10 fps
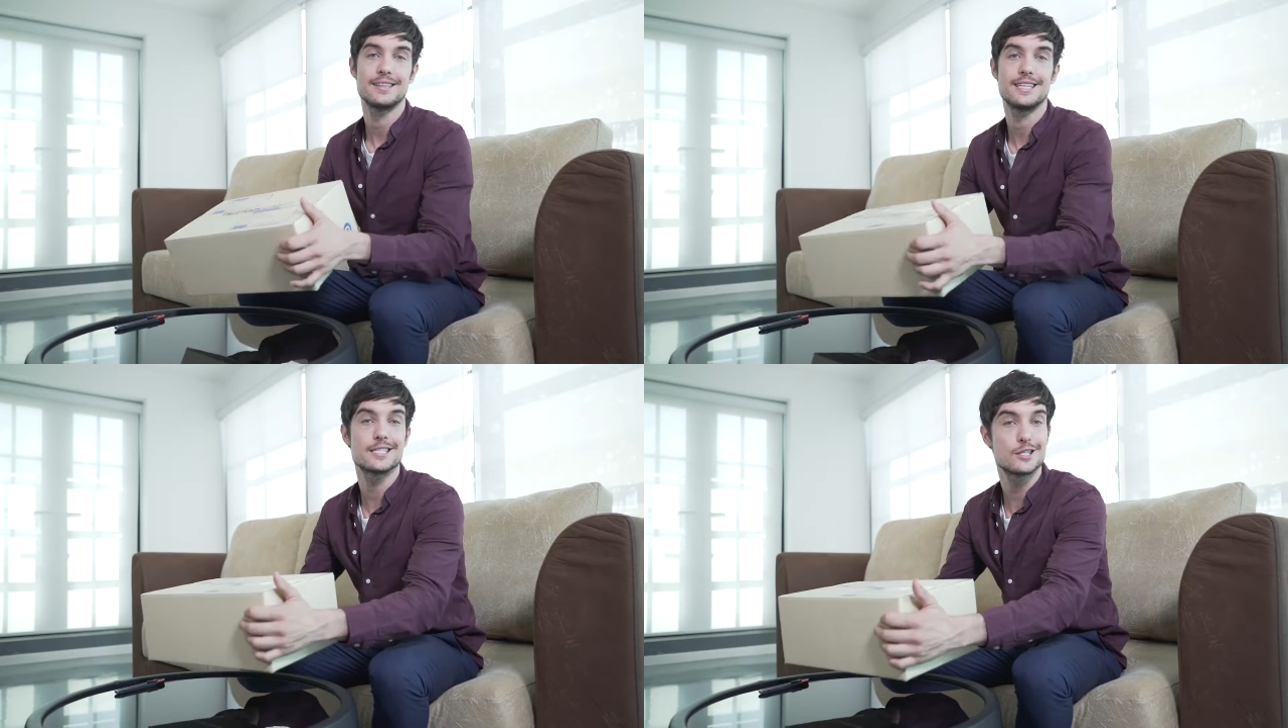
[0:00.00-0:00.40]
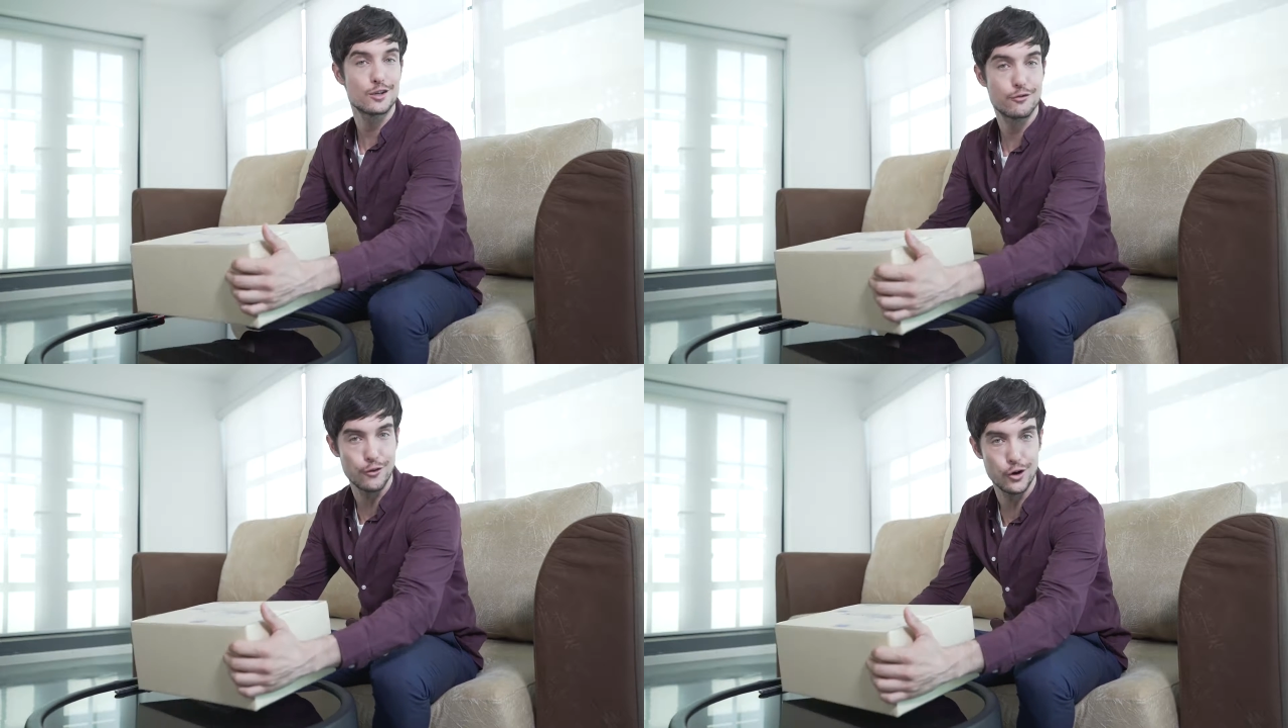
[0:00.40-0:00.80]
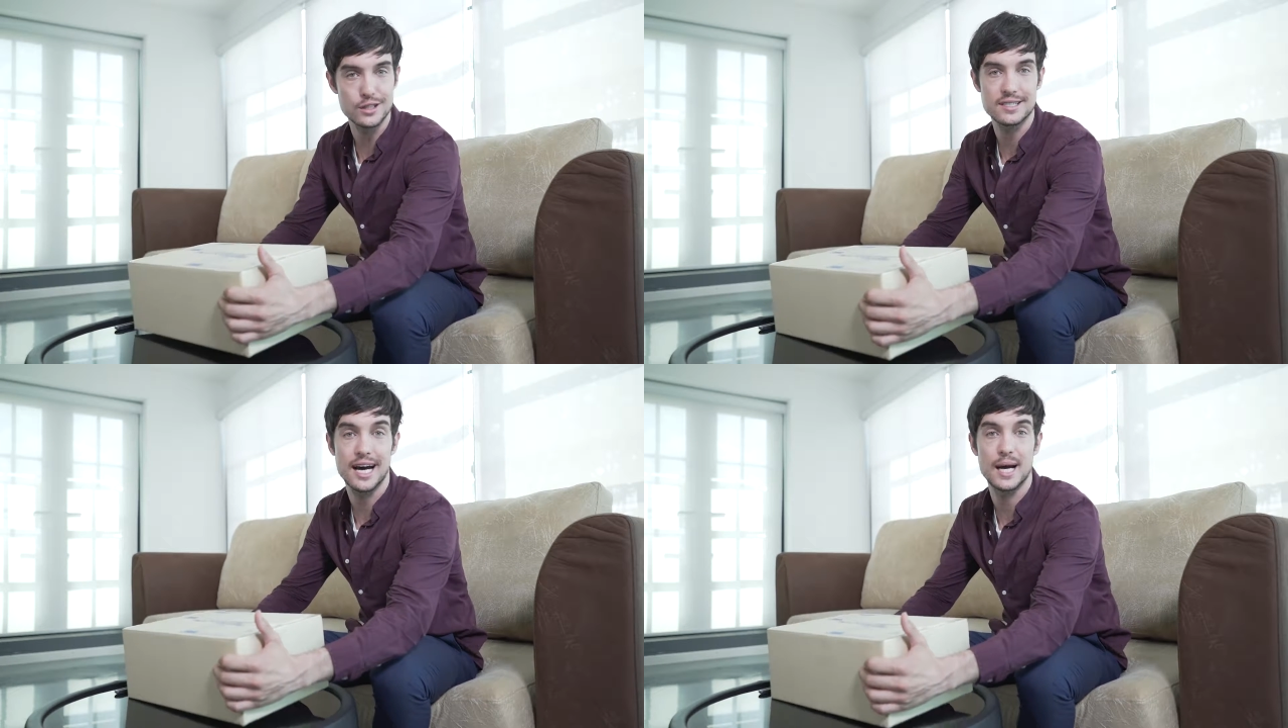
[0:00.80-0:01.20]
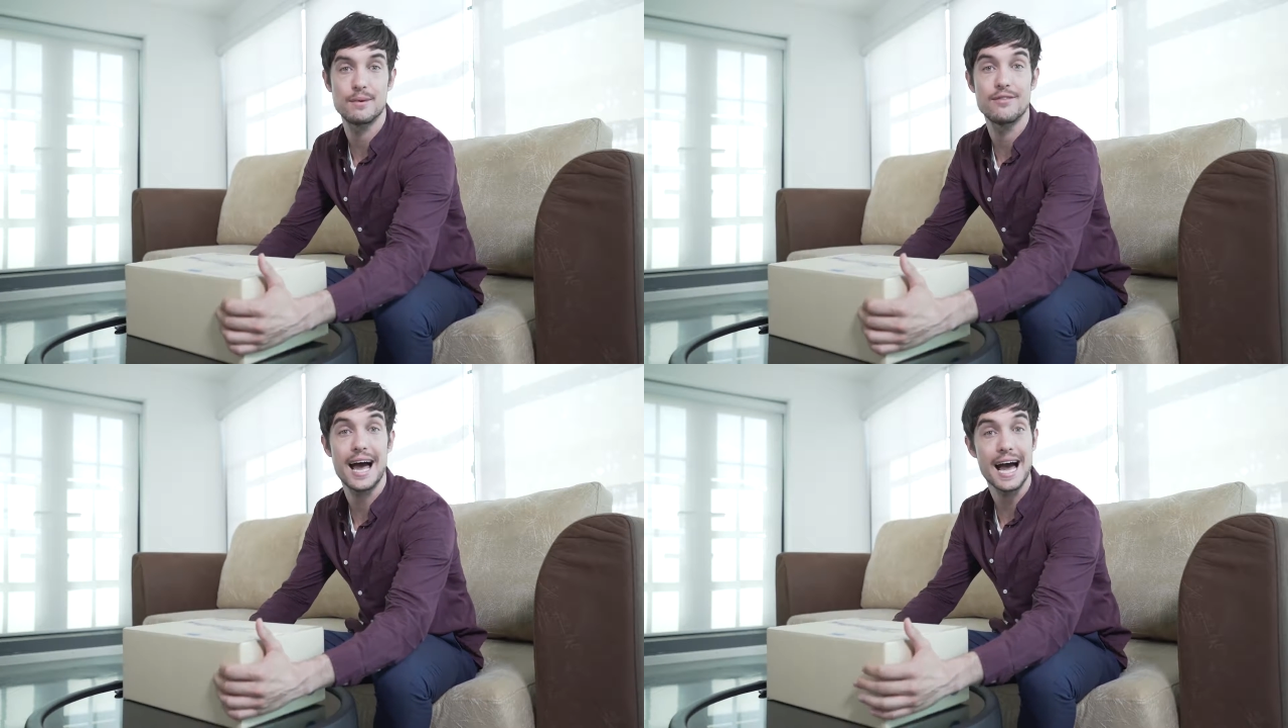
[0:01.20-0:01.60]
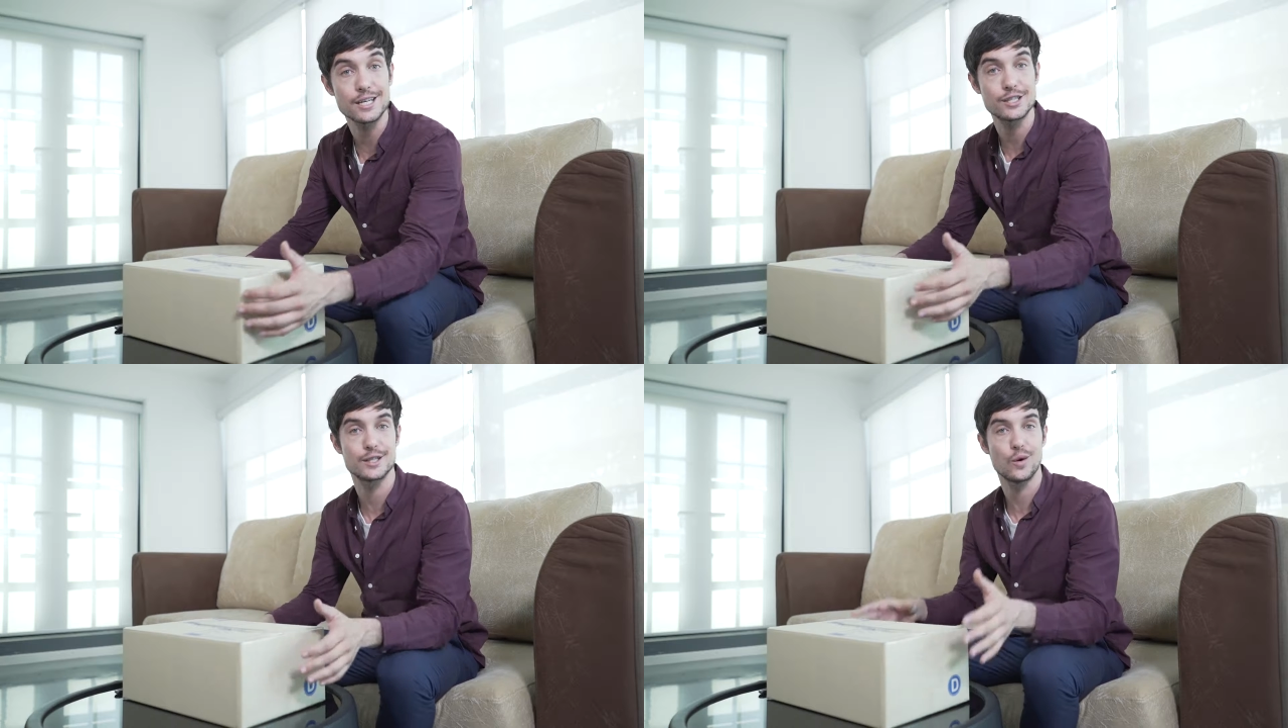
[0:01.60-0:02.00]
This is the first time I've
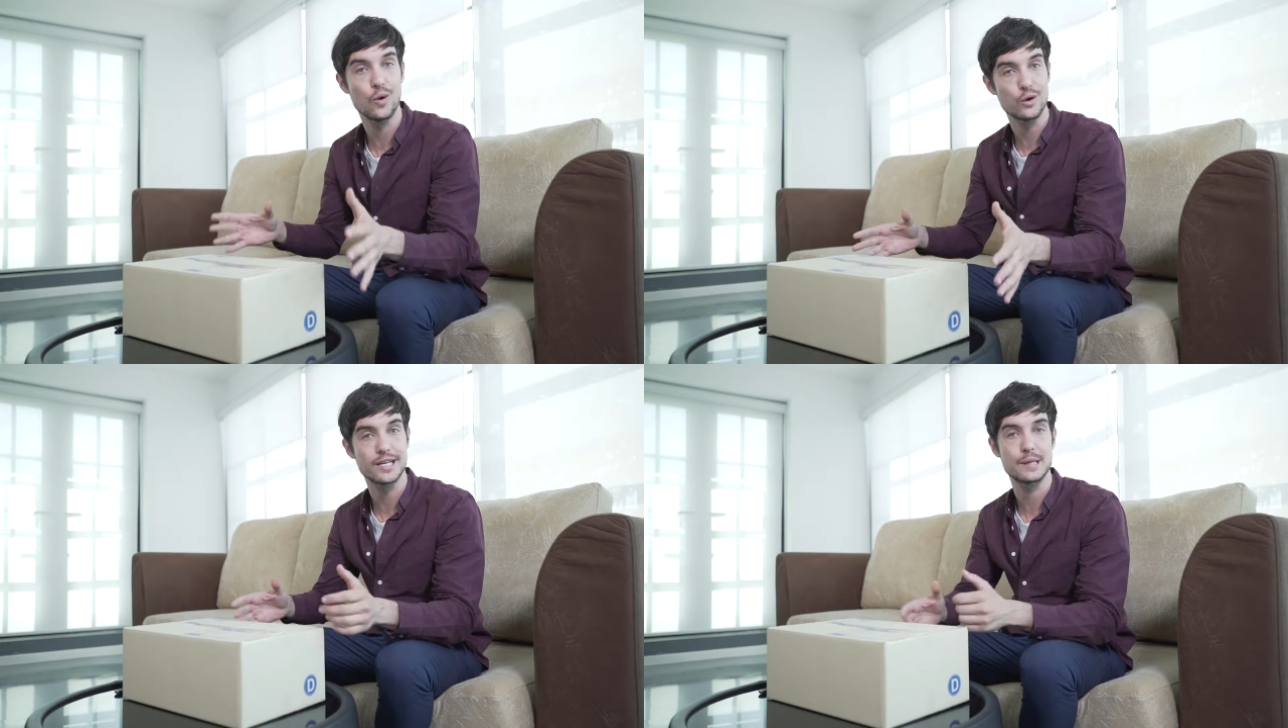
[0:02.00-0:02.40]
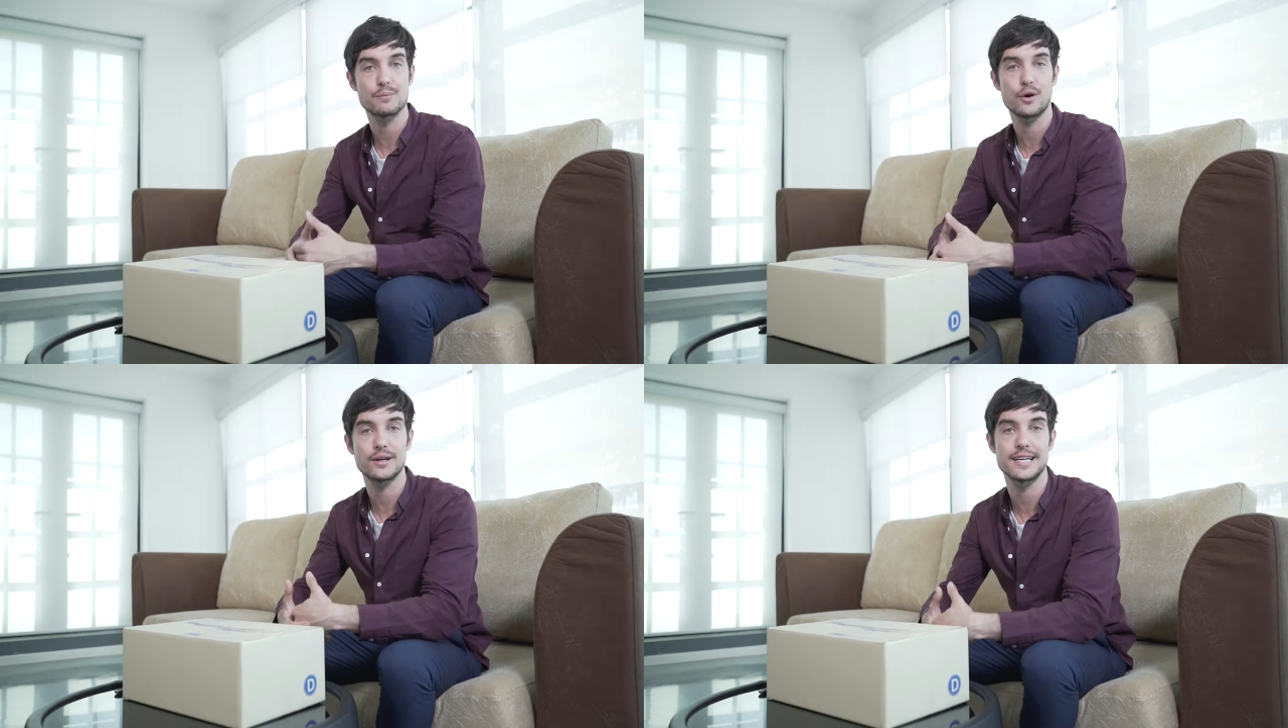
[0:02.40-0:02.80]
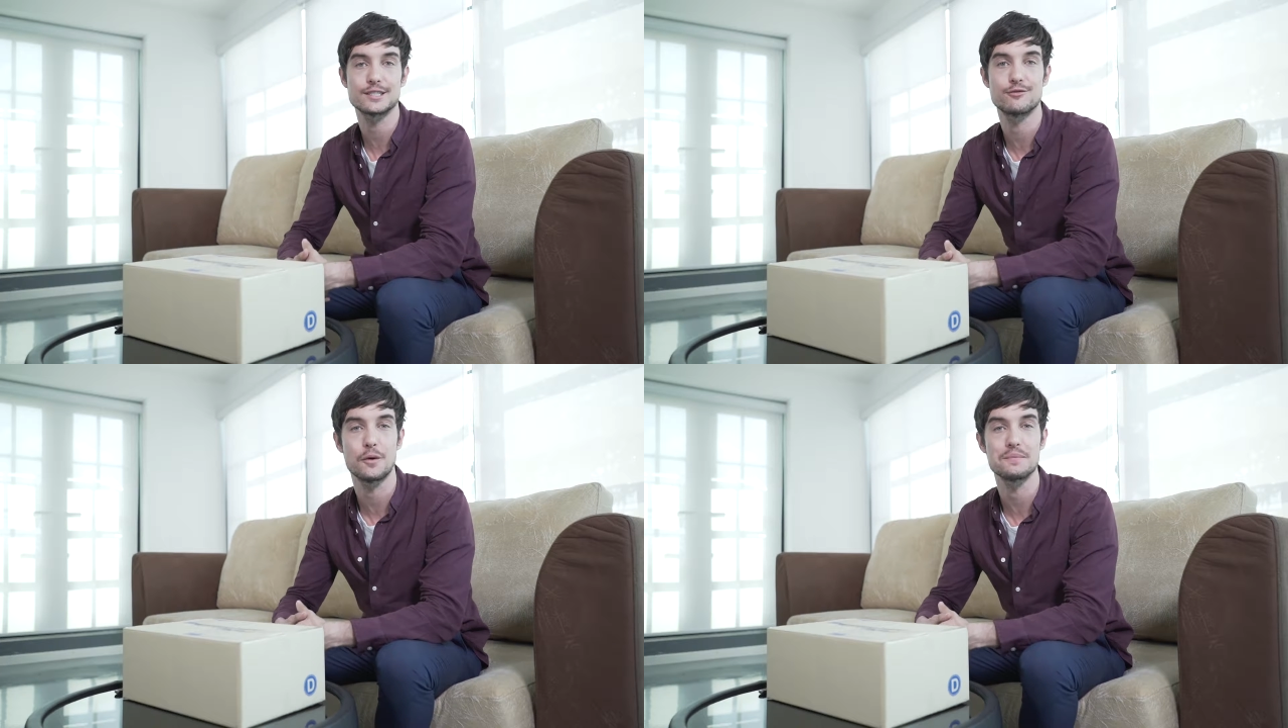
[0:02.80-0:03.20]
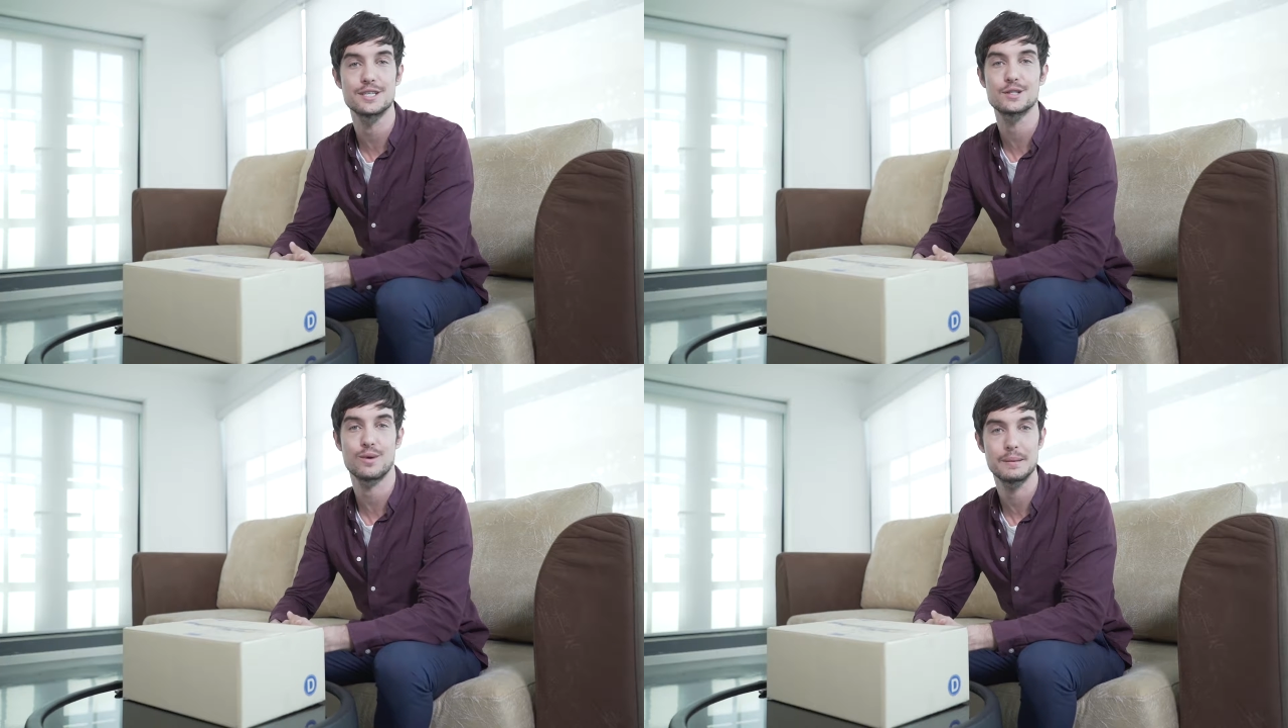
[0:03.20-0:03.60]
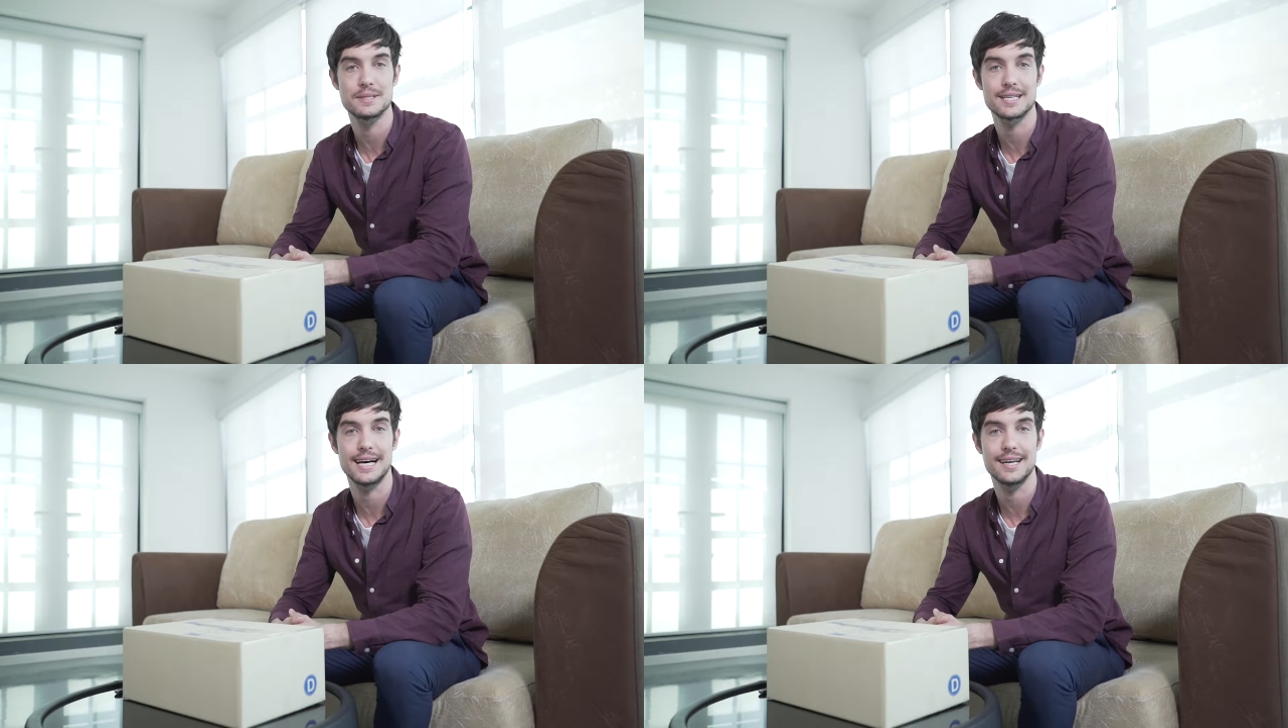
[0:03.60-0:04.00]
actually ordered a product from this
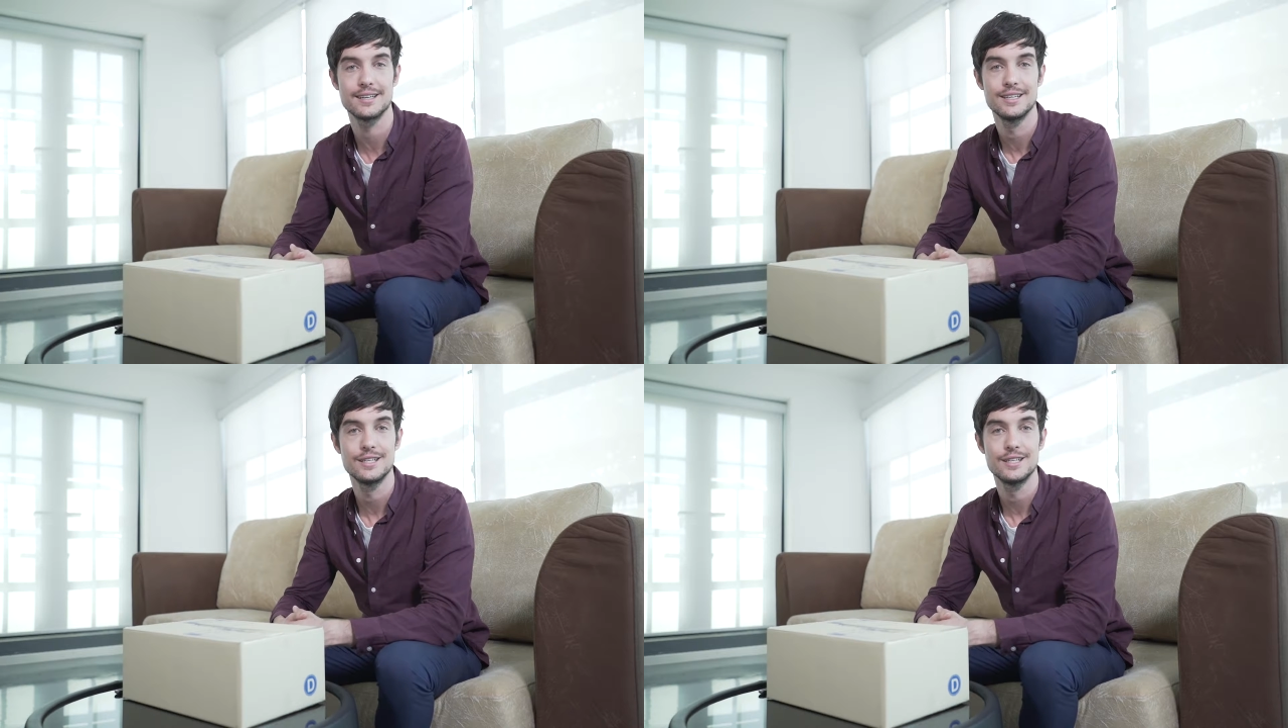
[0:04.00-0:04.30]
website.